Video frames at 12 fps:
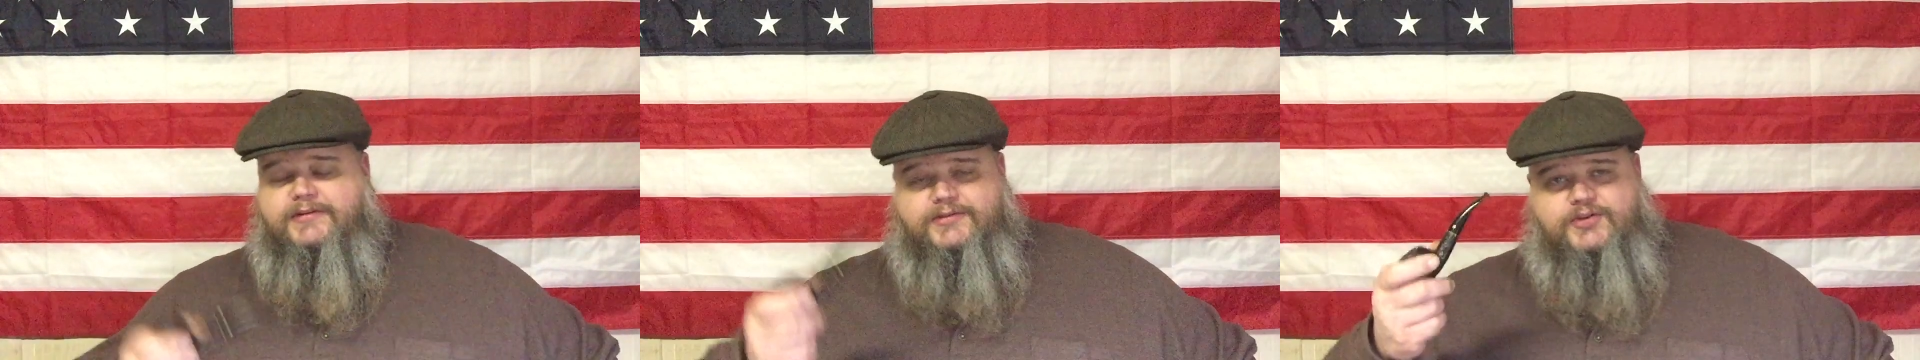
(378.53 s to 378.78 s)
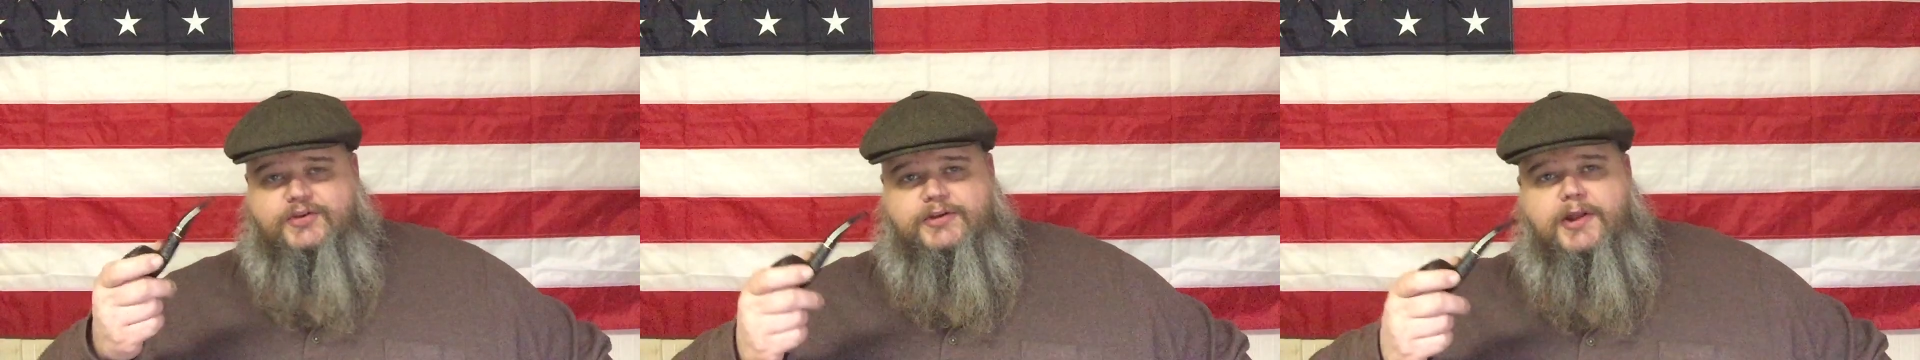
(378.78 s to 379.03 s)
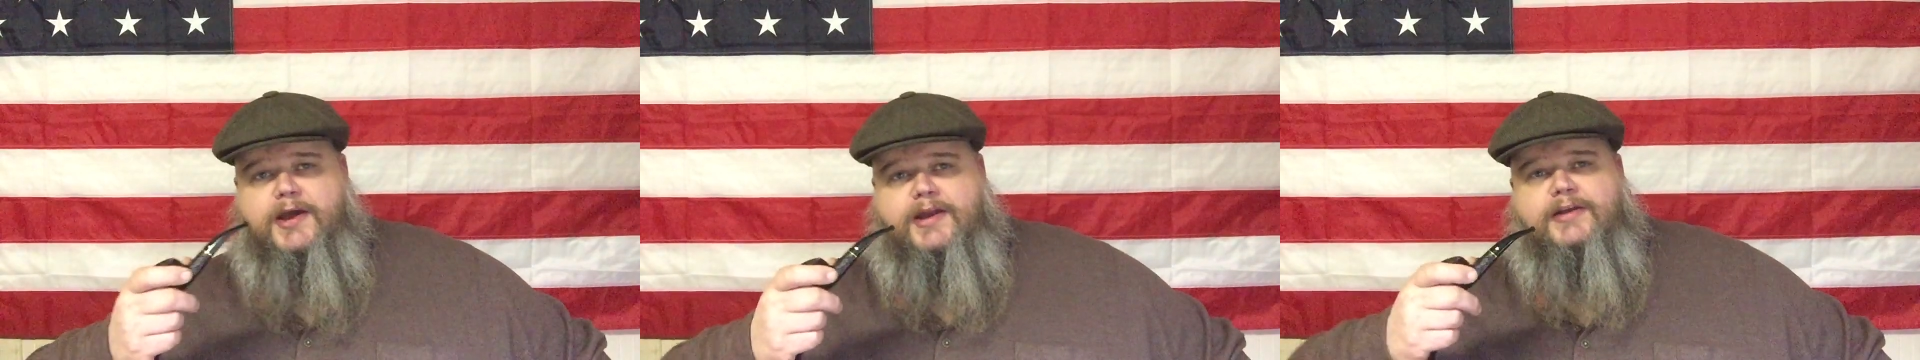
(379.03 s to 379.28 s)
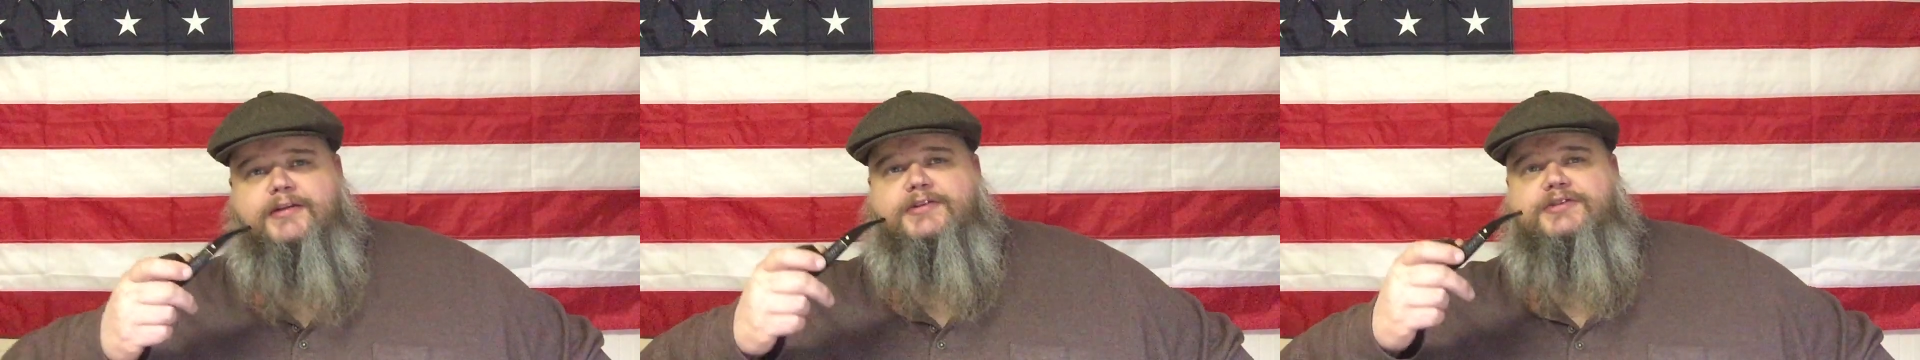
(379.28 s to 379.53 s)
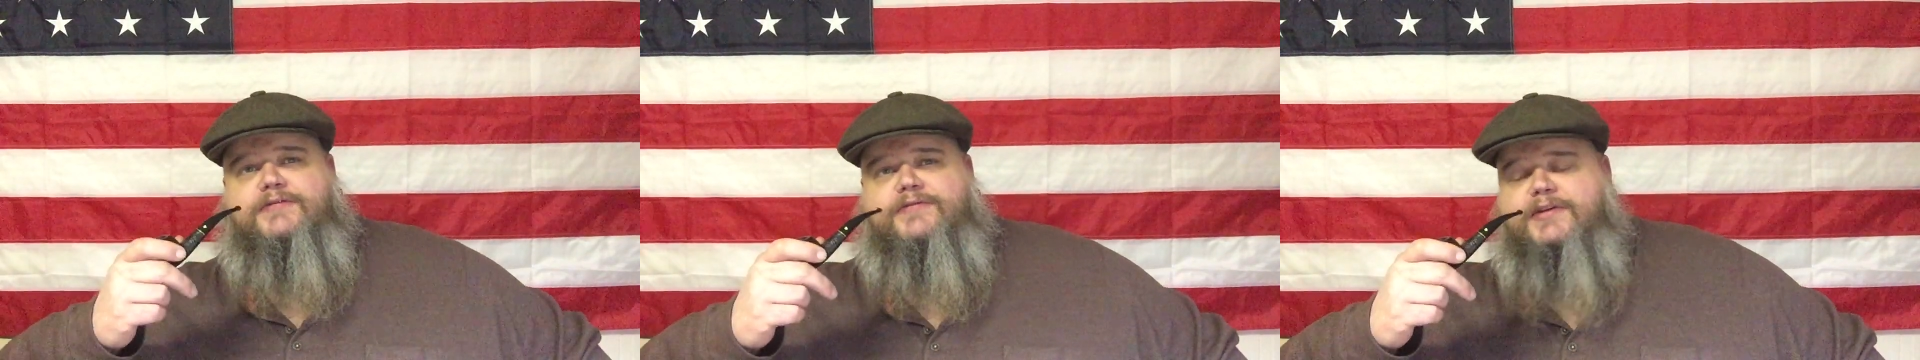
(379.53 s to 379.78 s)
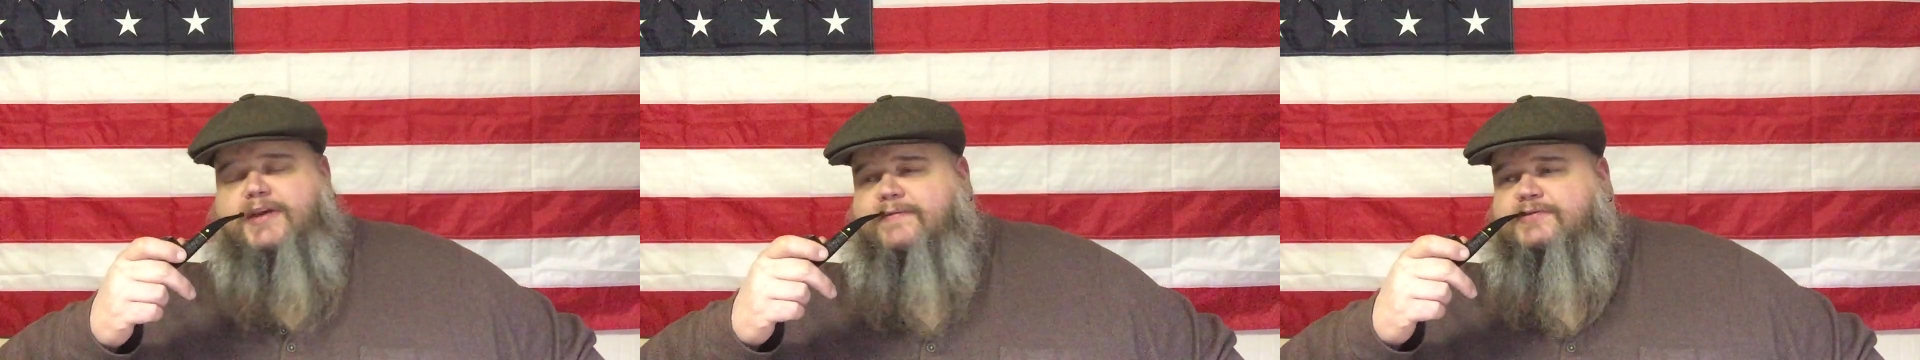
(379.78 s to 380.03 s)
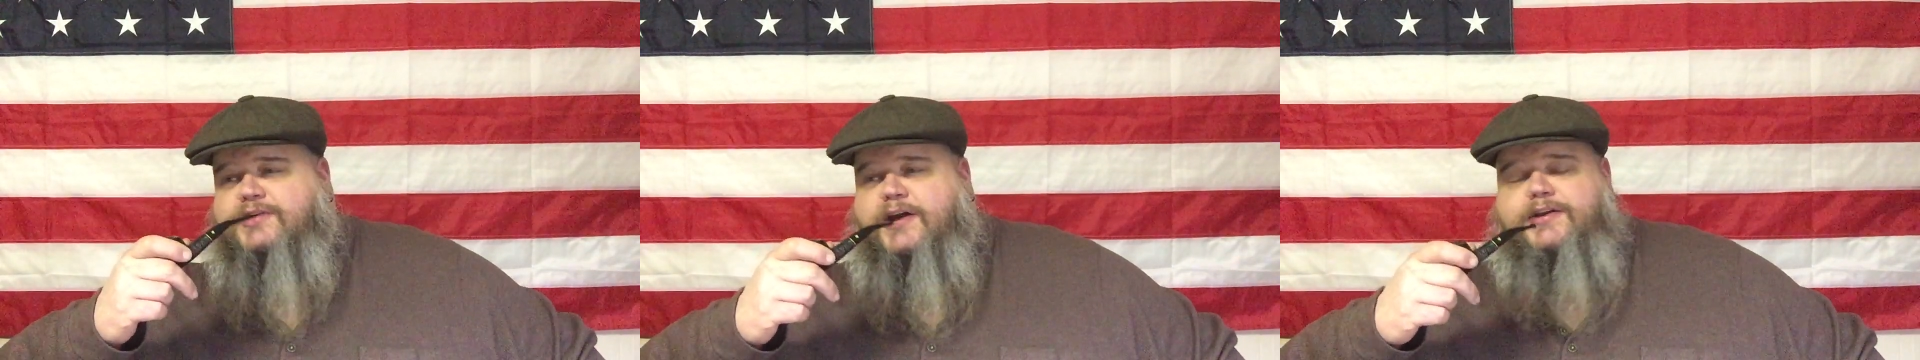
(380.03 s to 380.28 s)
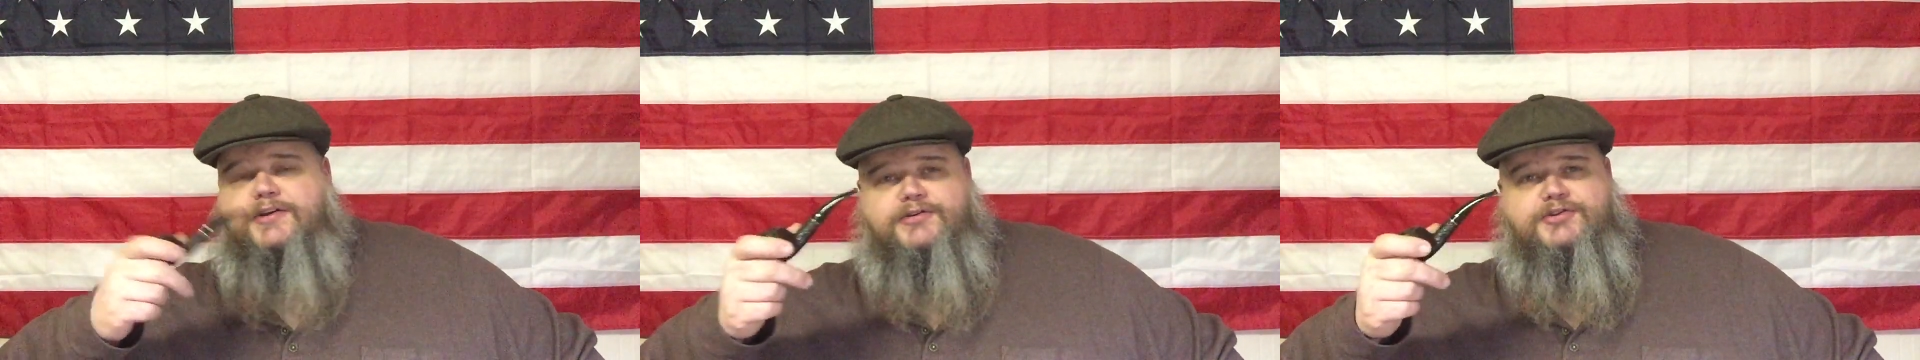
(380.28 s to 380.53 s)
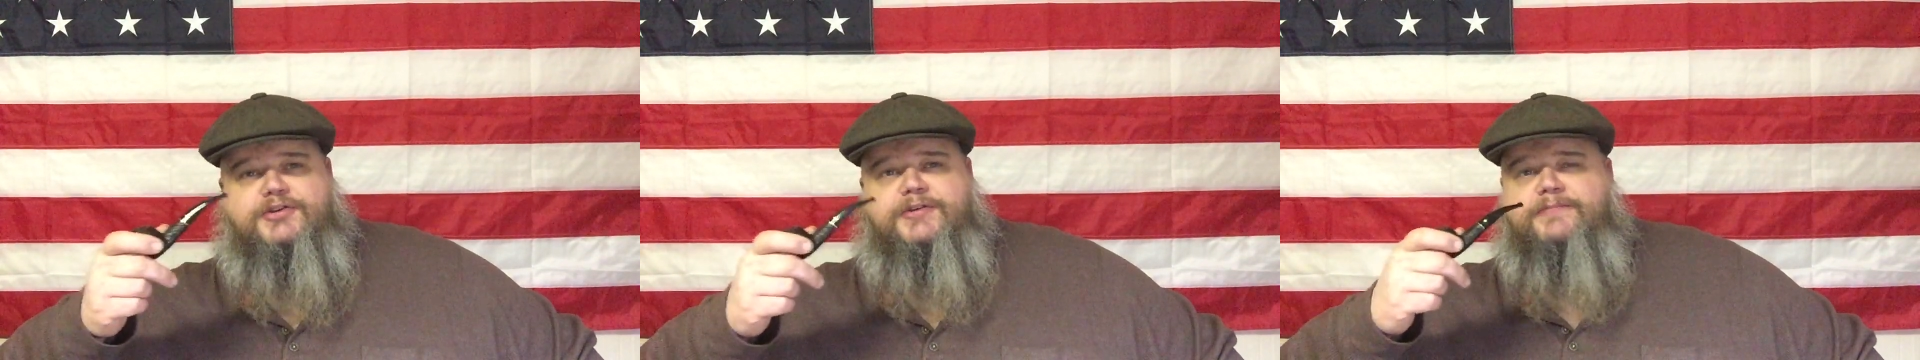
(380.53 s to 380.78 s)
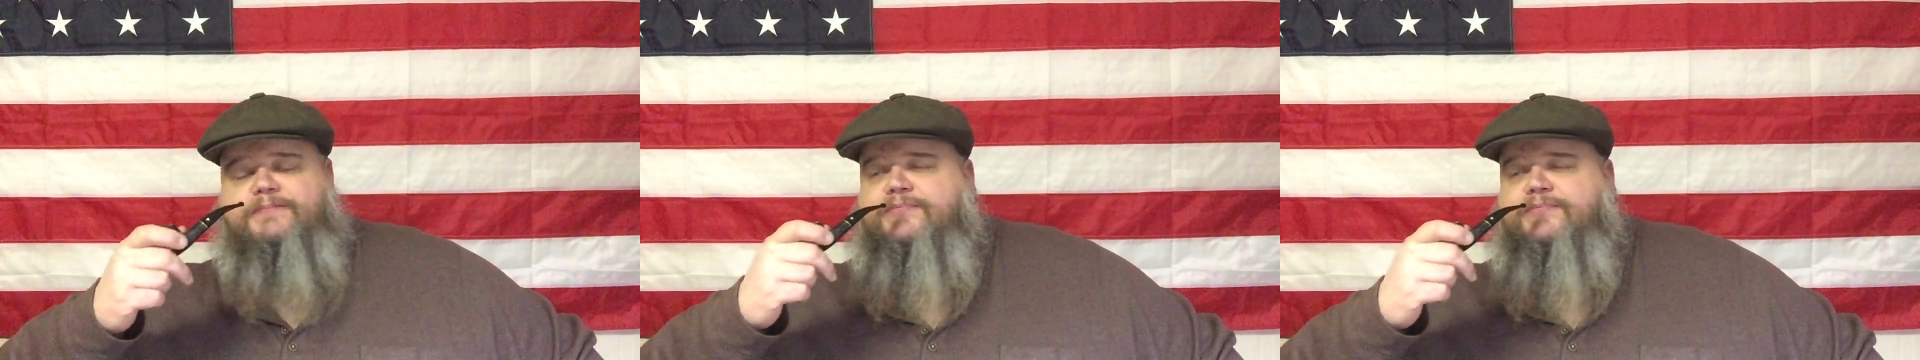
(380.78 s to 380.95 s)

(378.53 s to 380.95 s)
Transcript: It's a good light English. If you haven't tried it, you should.